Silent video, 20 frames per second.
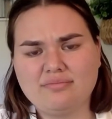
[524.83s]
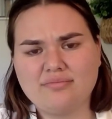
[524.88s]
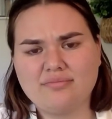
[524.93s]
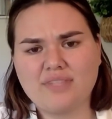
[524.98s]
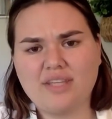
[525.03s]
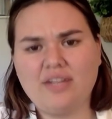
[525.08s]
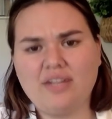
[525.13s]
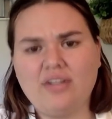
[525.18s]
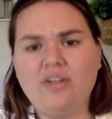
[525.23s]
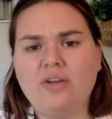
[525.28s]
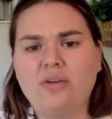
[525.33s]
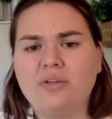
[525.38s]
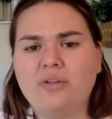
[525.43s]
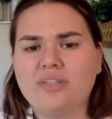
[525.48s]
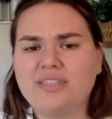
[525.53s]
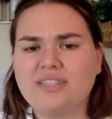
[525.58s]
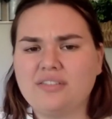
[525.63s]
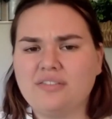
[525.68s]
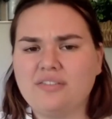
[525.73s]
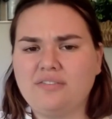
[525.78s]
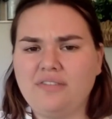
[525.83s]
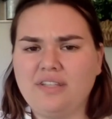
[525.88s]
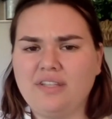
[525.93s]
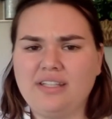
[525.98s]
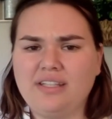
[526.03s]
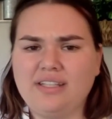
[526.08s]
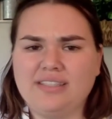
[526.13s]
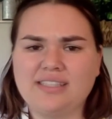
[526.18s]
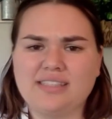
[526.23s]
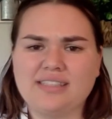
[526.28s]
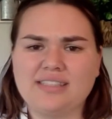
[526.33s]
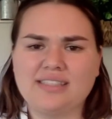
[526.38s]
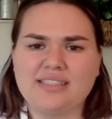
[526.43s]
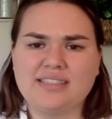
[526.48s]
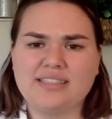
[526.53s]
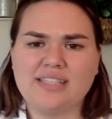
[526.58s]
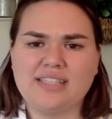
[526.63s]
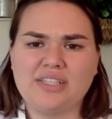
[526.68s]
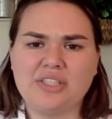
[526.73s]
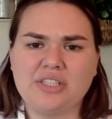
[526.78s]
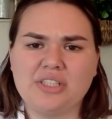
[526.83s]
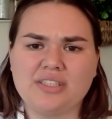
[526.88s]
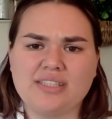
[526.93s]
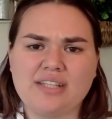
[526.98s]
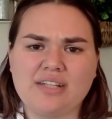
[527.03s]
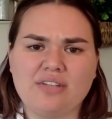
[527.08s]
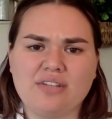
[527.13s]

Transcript: And notice the feelings and sensations that